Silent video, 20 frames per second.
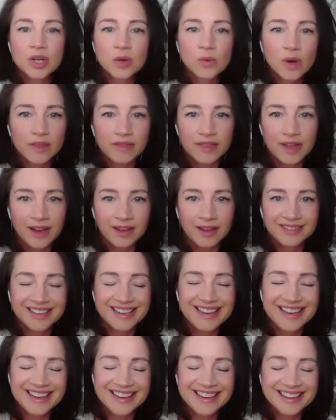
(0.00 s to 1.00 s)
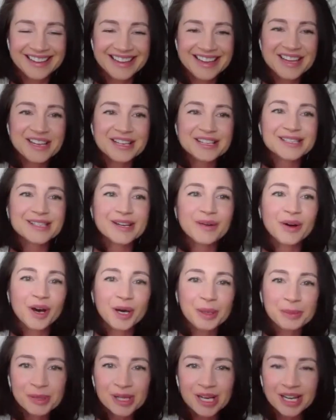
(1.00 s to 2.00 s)
And you don't want that. So
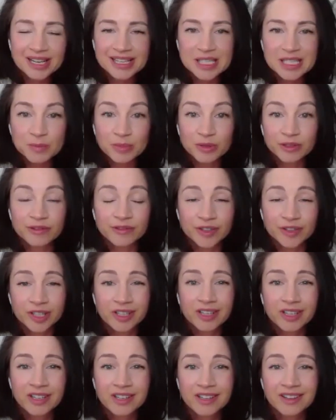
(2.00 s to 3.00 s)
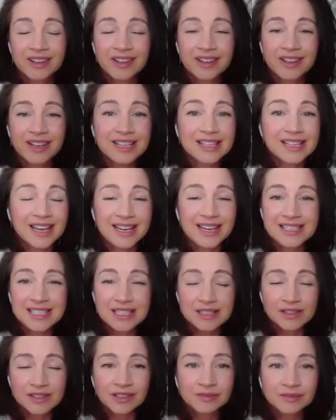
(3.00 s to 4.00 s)
en bloc is preferred and
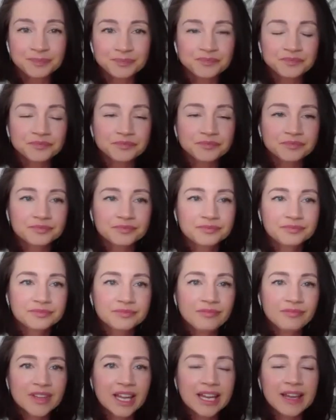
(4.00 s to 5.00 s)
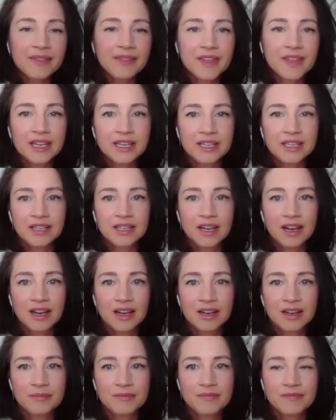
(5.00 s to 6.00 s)
ideal. And then
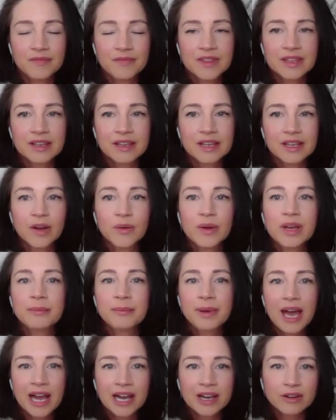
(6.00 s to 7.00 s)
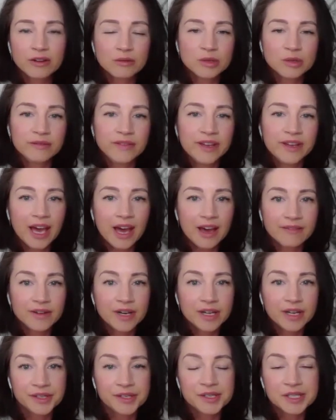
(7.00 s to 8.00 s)
going back and removing
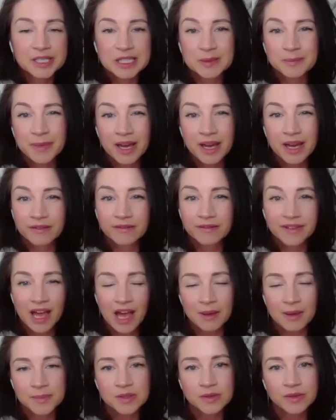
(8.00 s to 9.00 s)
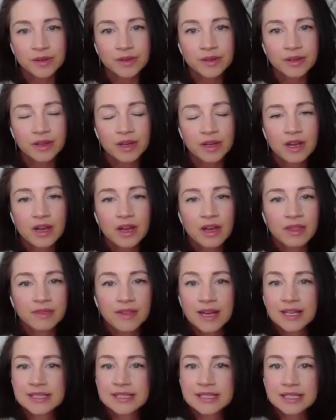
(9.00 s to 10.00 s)
every little speck of capsule
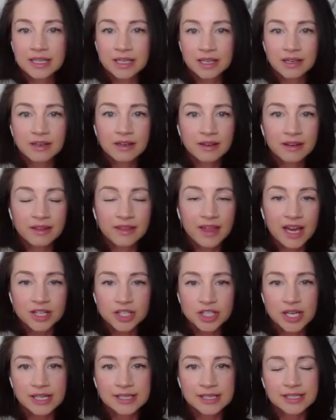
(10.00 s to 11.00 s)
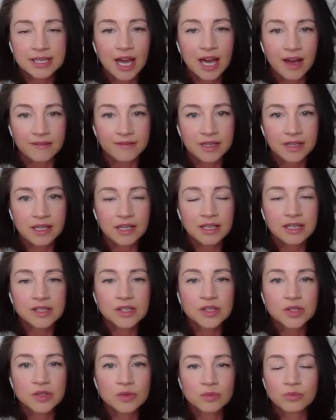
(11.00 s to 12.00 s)
that's in that chest cavity
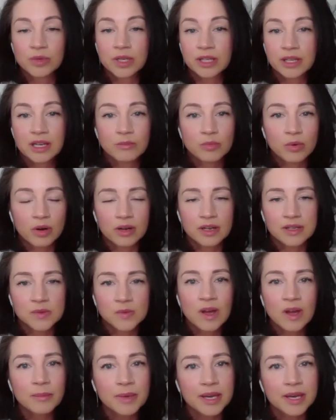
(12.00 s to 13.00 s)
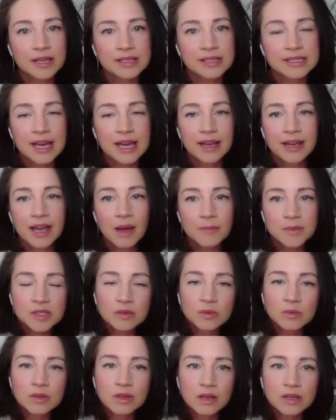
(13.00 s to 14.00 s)
is really important as well, because that
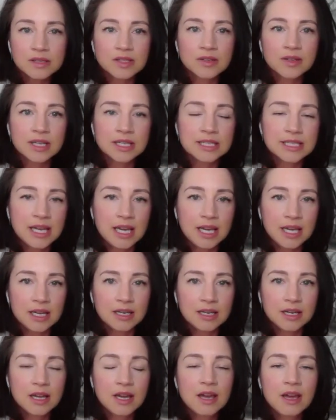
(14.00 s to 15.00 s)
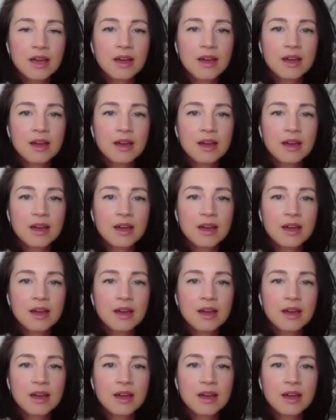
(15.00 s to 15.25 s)
capsule will also contain